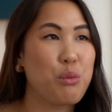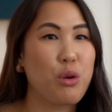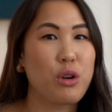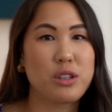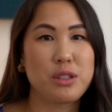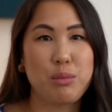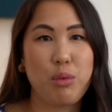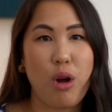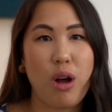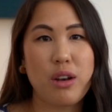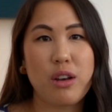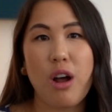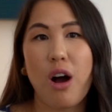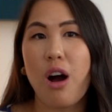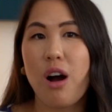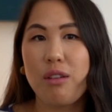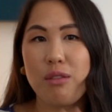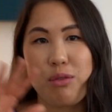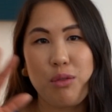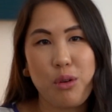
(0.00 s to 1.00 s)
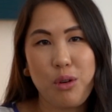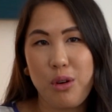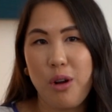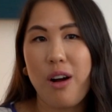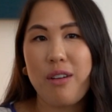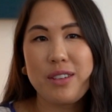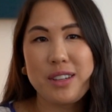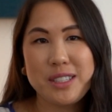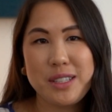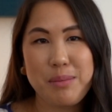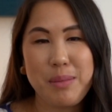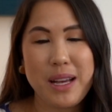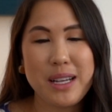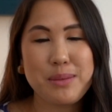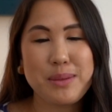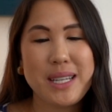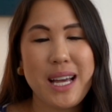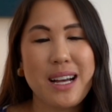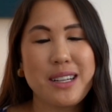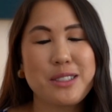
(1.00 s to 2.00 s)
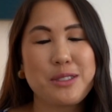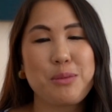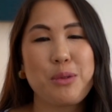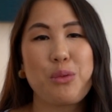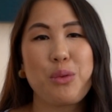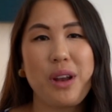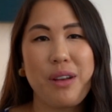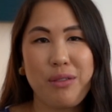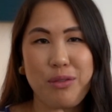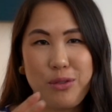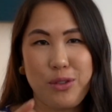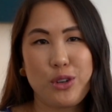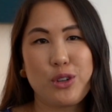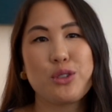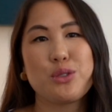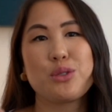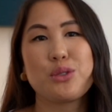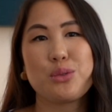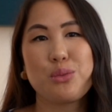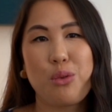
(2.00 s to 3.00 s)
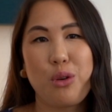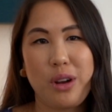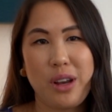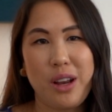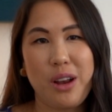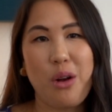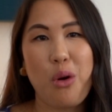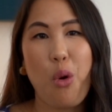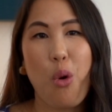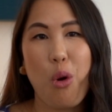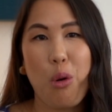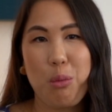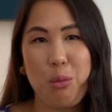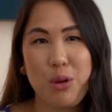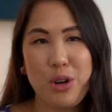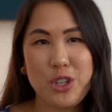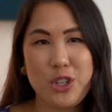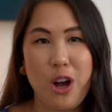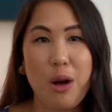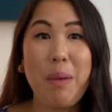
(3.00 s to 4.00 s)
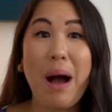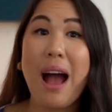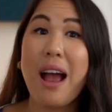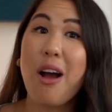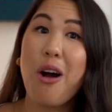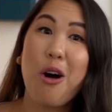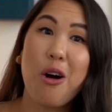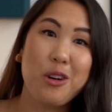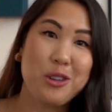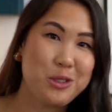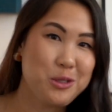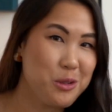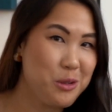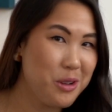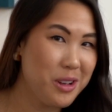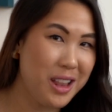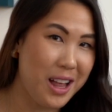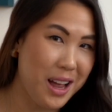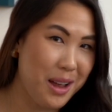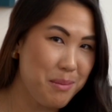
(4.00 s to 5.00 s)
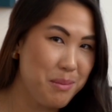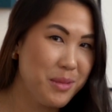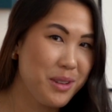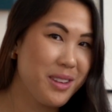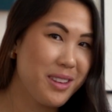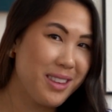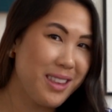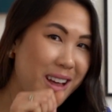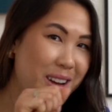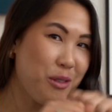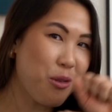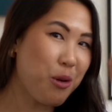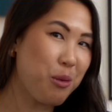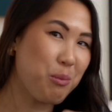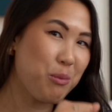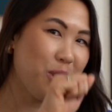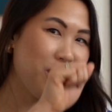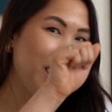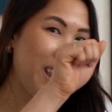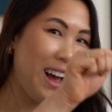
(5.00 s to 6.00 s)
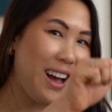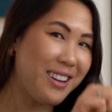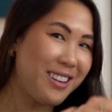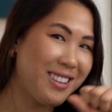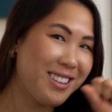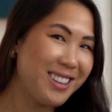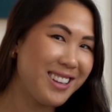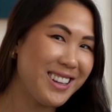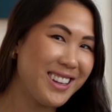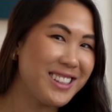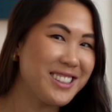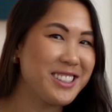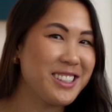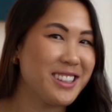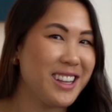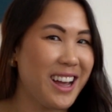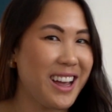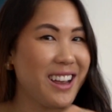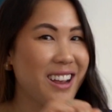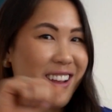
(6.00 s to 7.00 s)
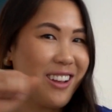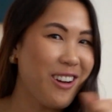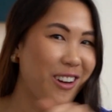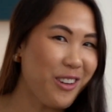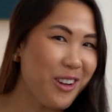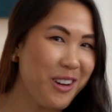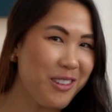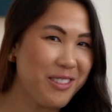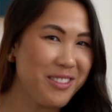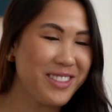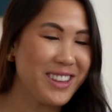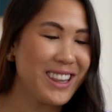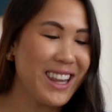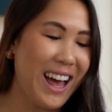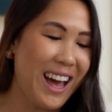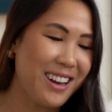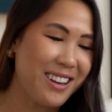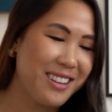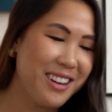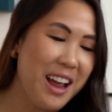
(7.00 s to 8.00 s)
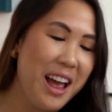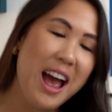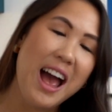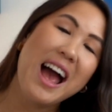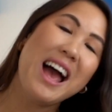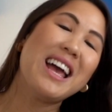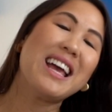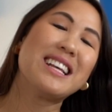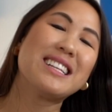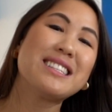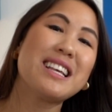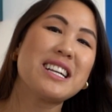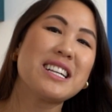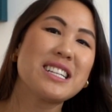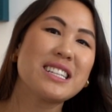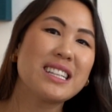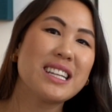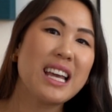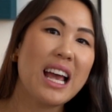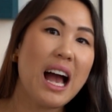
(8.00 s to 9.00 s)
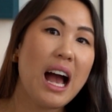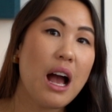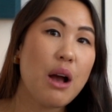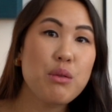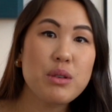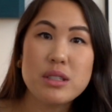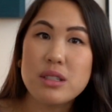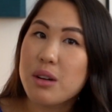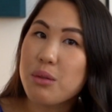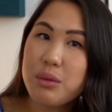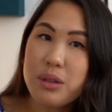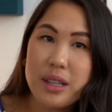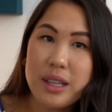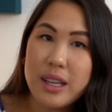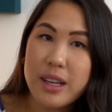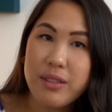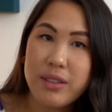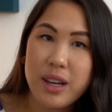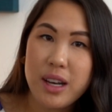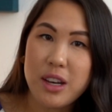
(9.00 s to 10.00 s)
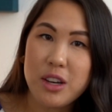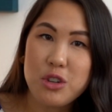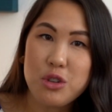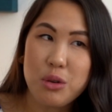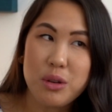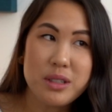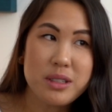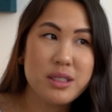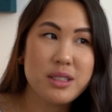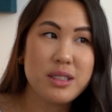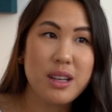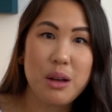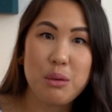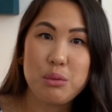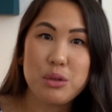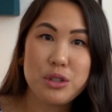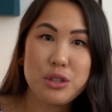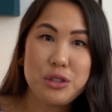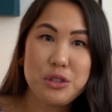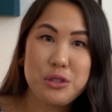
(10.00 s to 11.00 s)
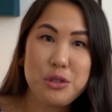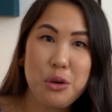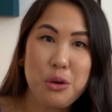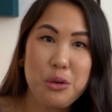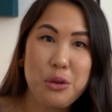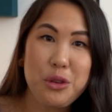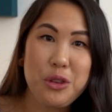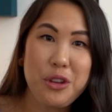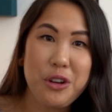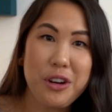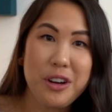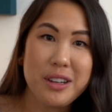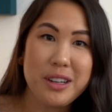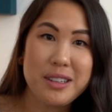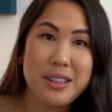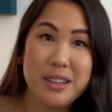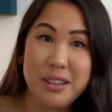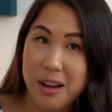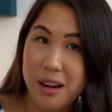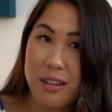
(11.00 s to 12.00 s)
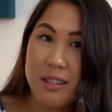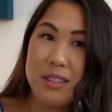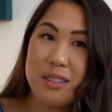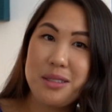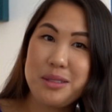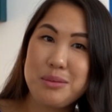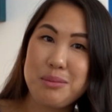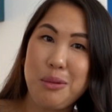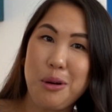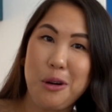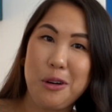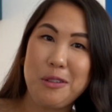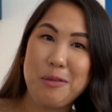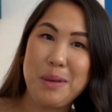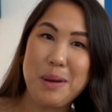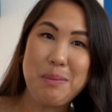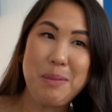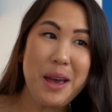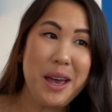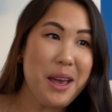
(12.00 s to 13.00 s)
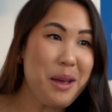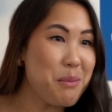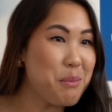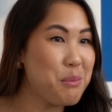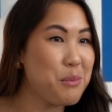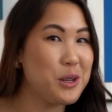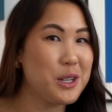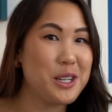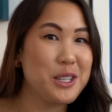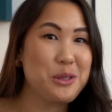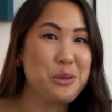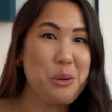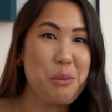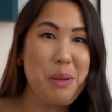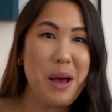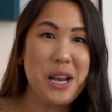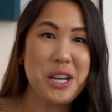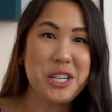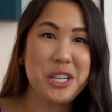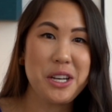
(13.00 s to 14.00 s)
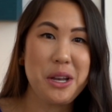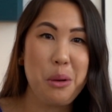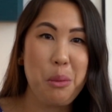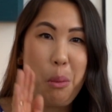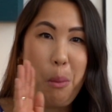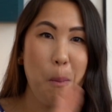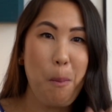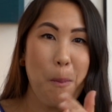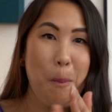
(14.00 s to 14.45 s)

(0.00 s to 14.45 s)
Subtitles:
worked abroad, not for obviously My Expat Taxes, but when I first was working a corporate job, I also climbed that corporate ladder until I got off the ladder. Essentially, I was not really given any choices. I was just told they're gonna deduct part of my pay and put it into a pension, and